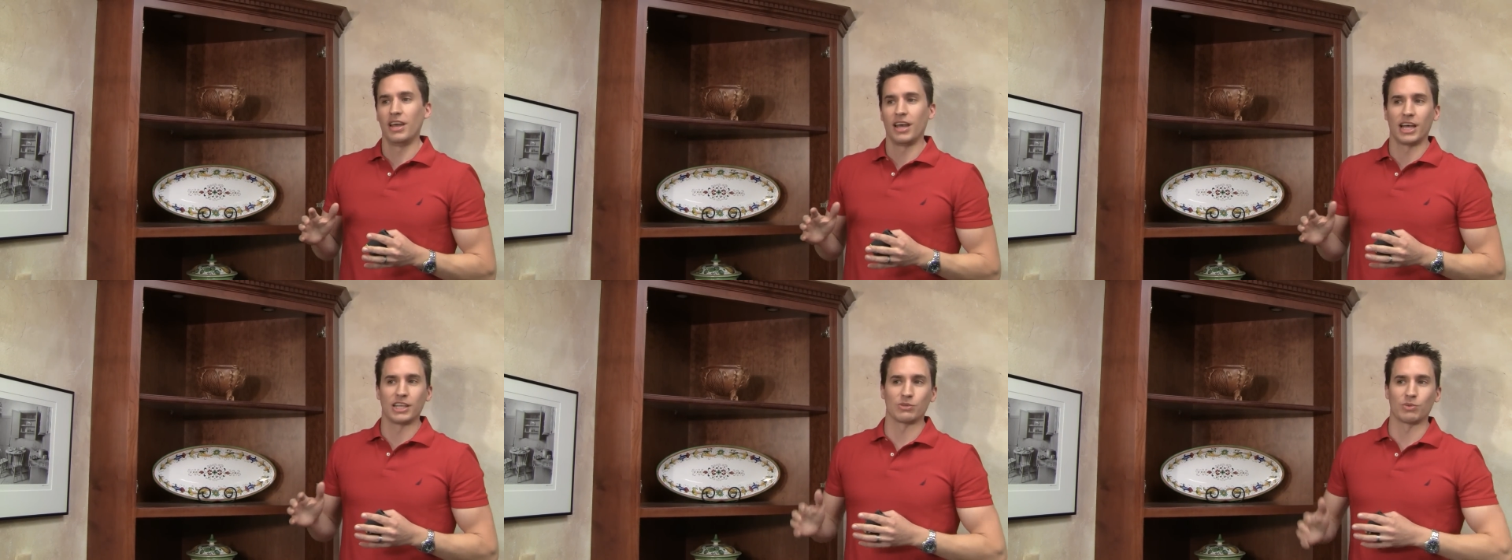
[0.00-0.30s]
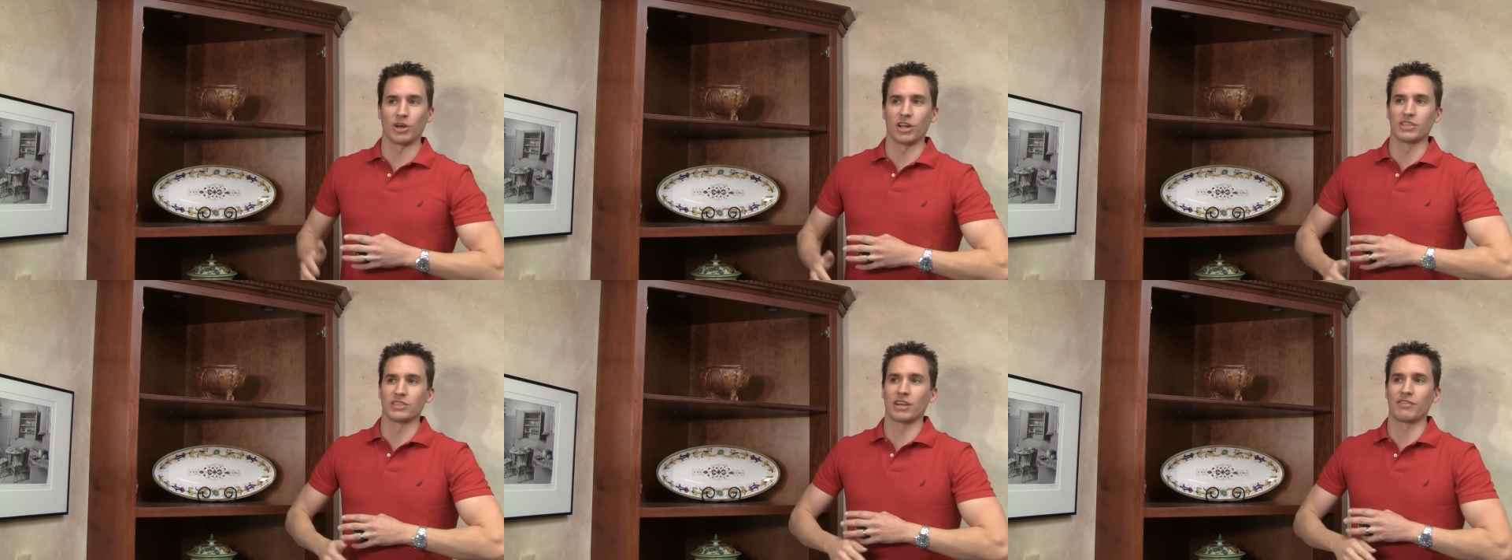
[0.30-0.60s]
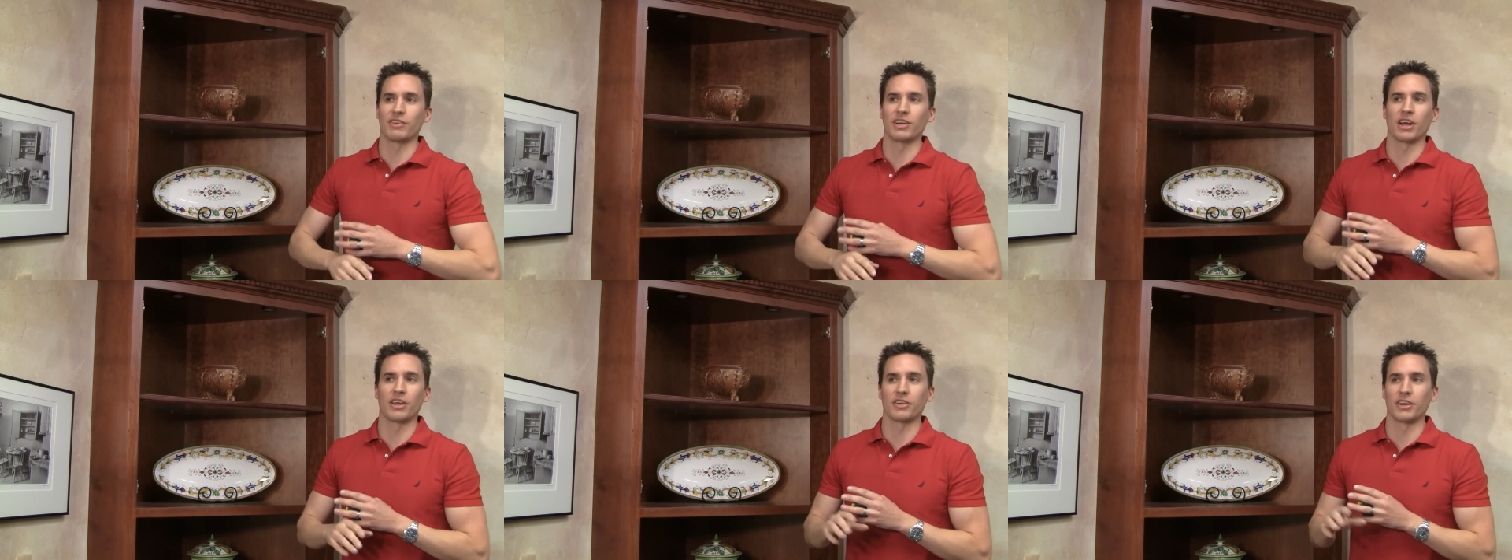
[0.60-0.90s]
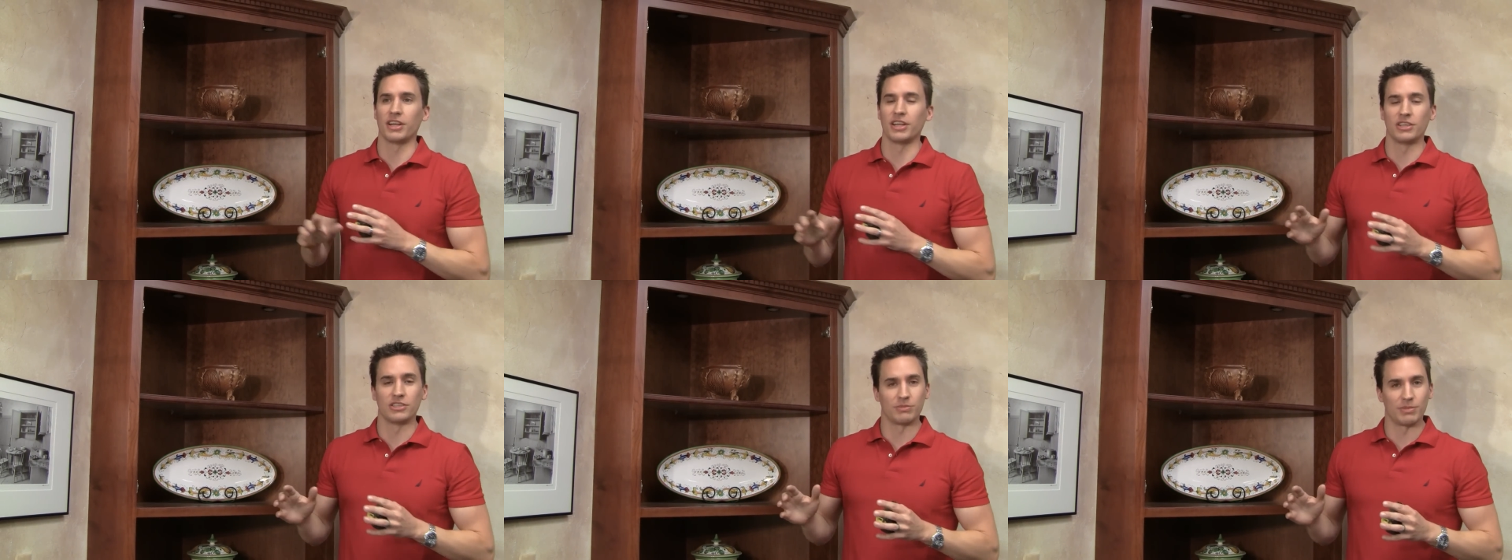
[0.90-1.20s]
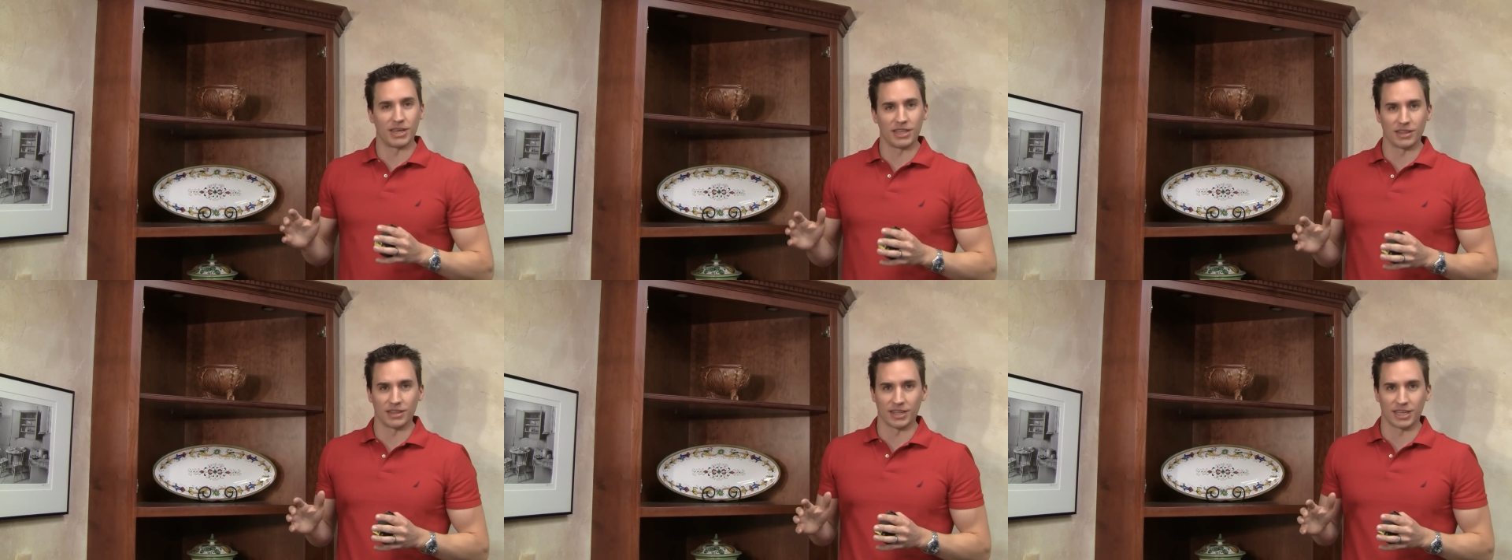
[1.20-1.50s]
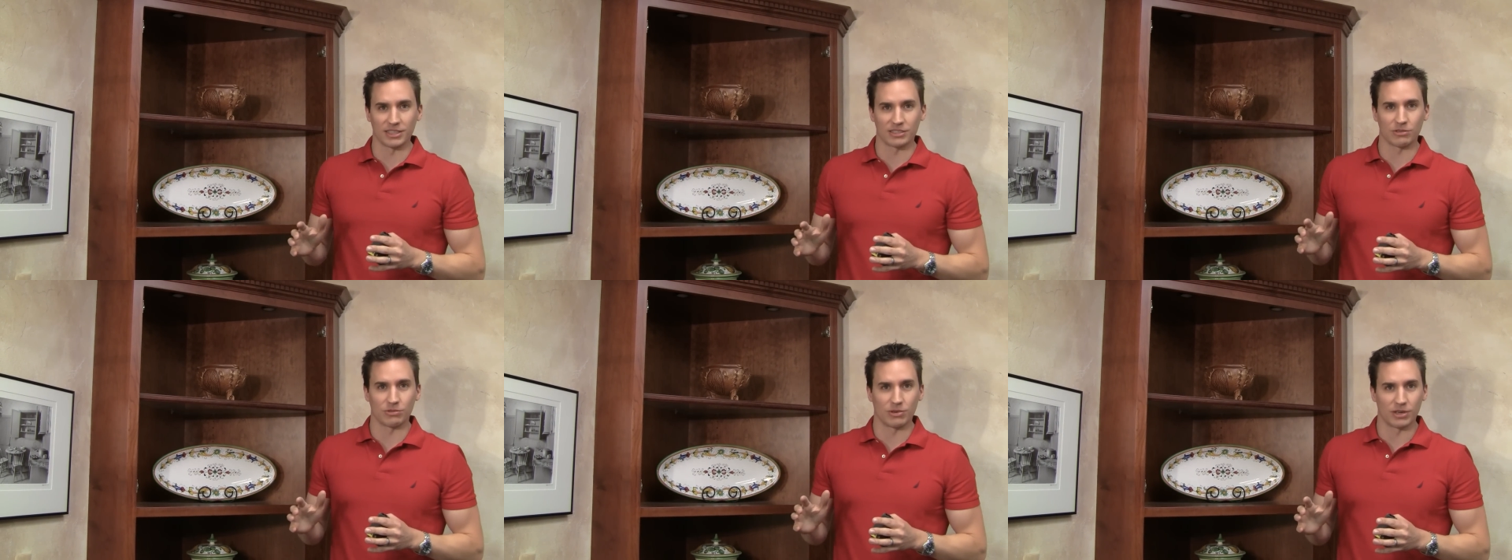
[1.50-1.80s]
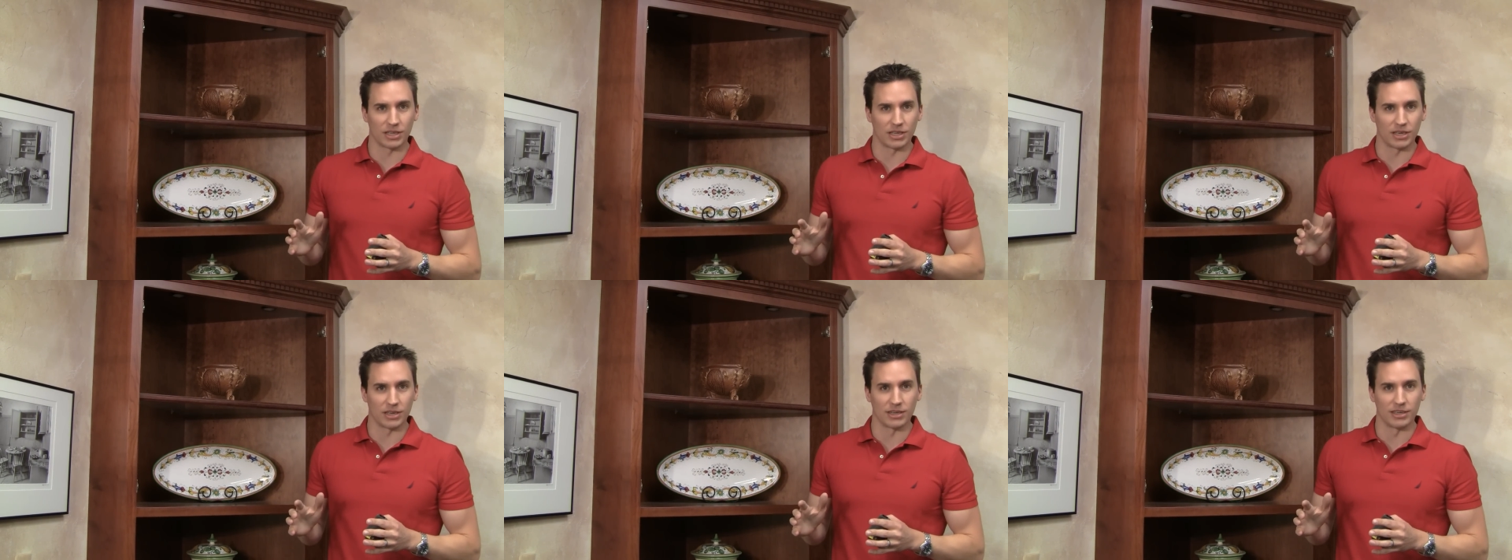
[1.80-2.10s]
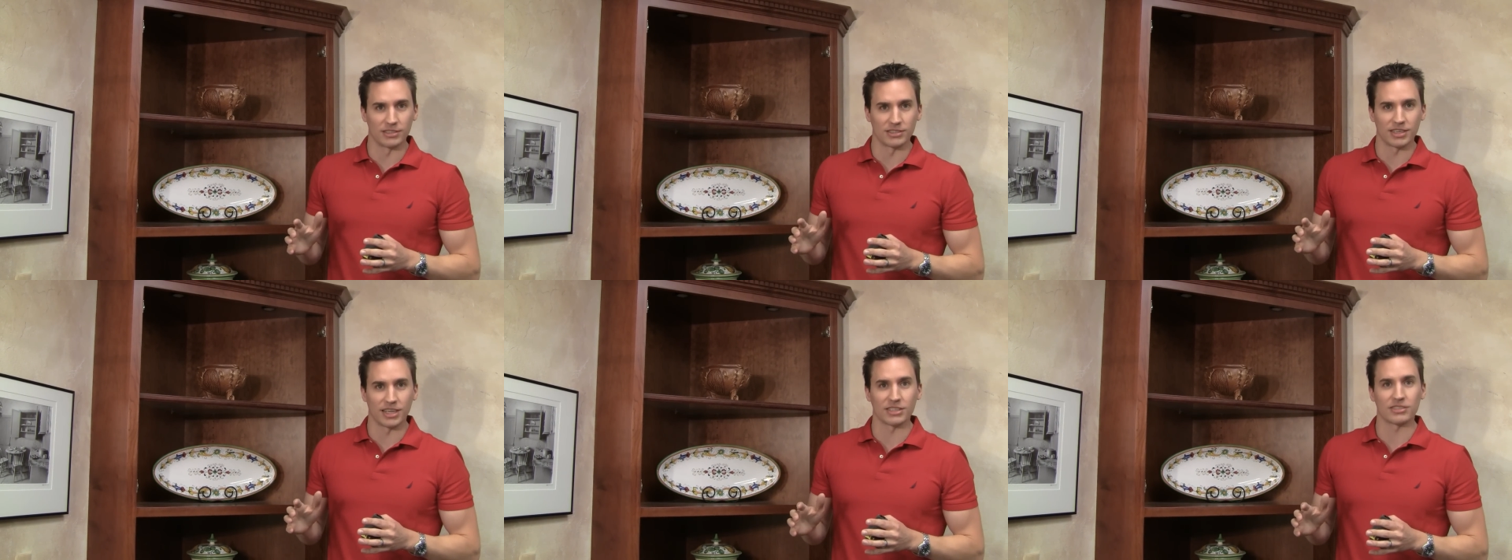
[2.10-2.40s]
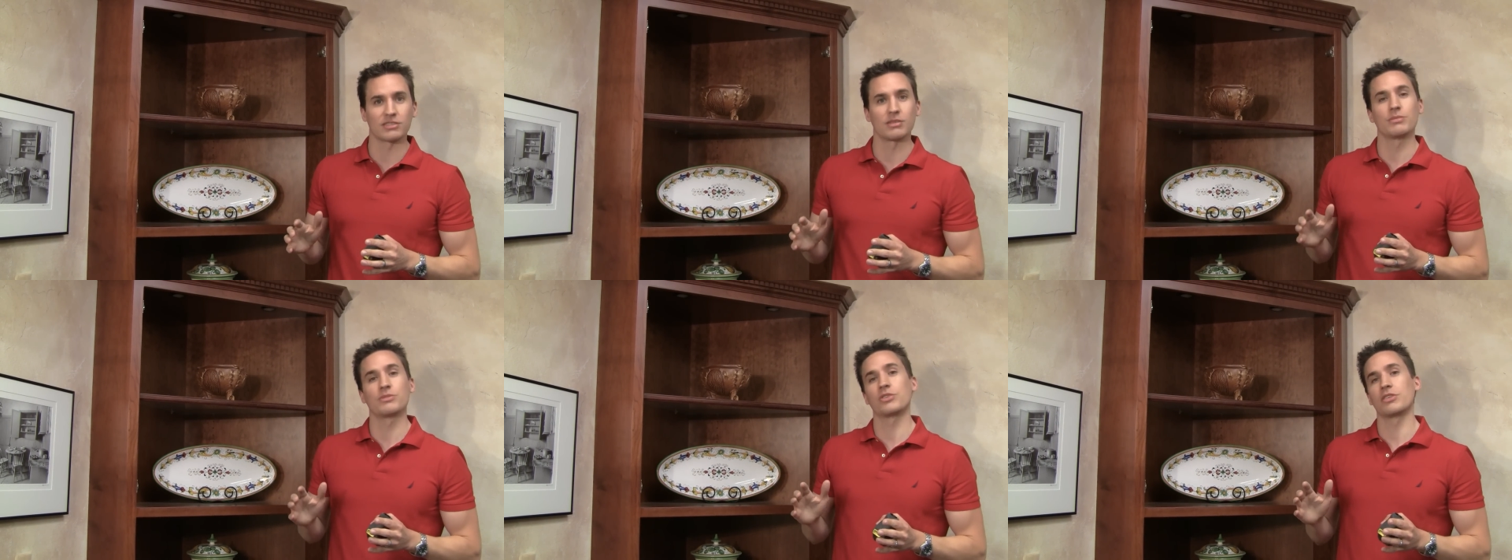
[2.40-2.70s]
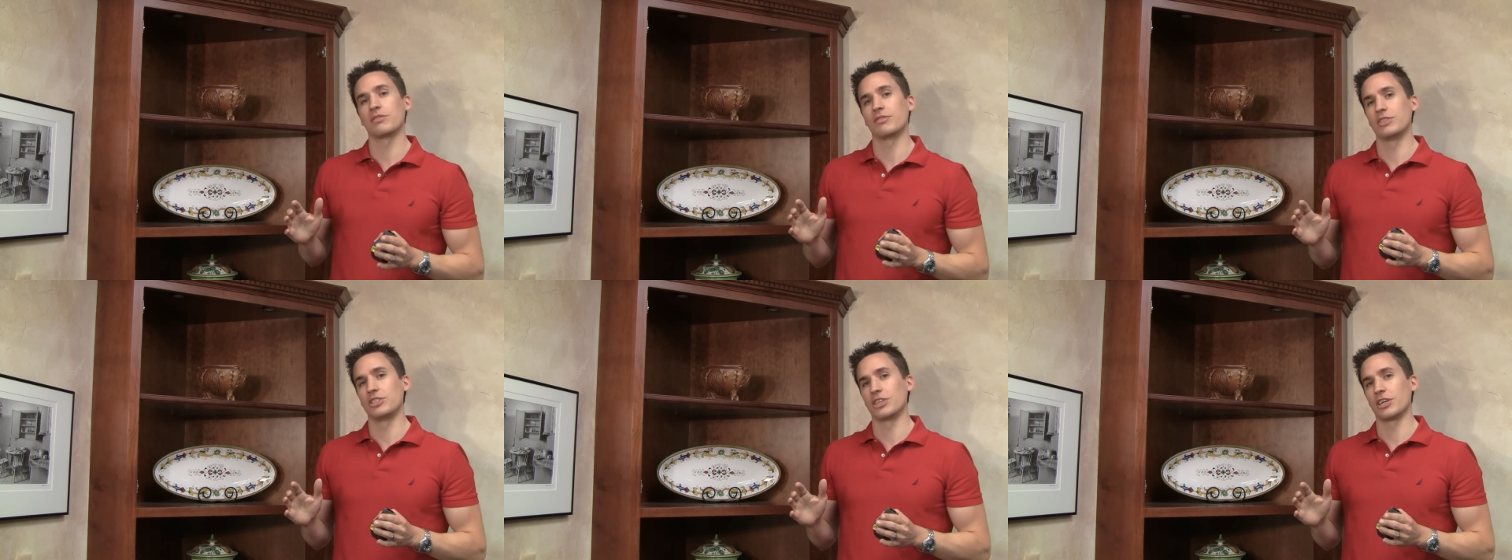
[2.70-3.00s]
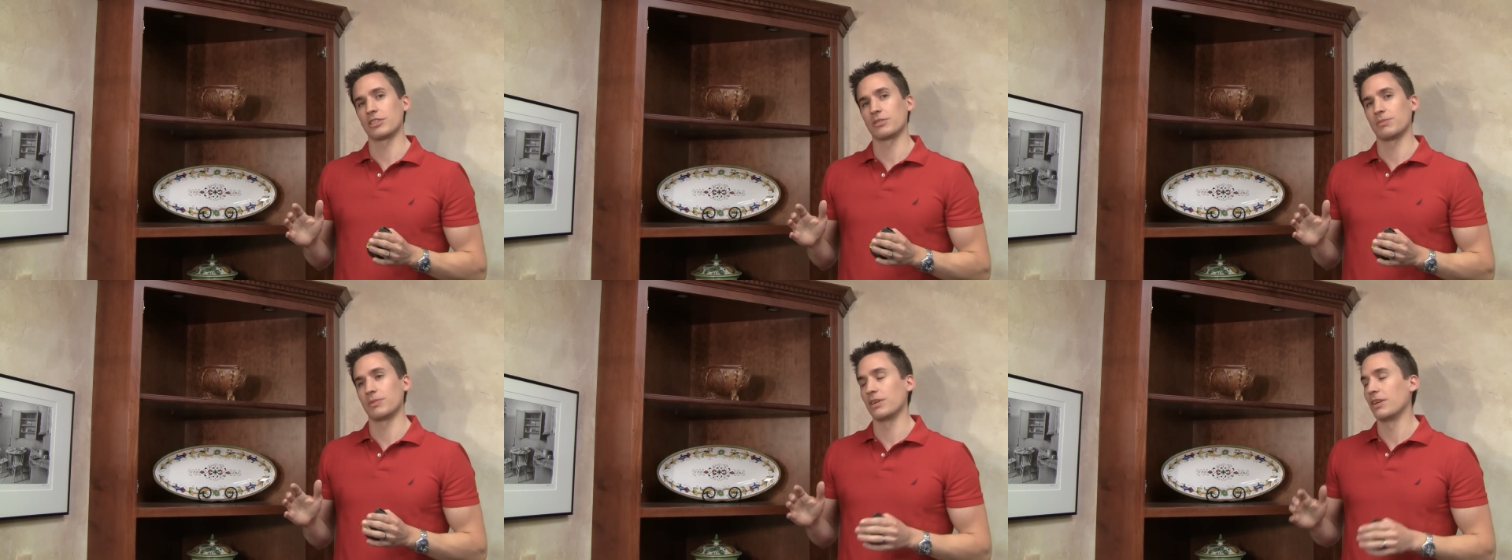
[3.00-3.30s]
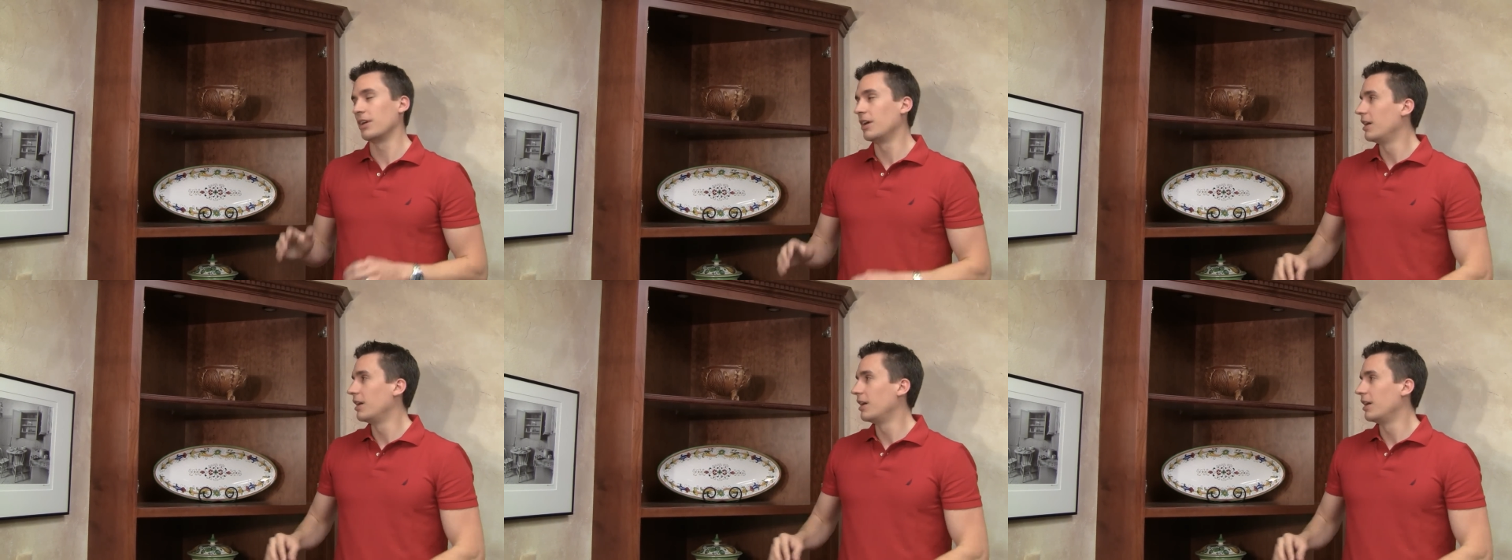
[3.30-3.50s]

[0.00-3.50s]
as well as every other hinge made in the last 20 years, has some sort of adjustment.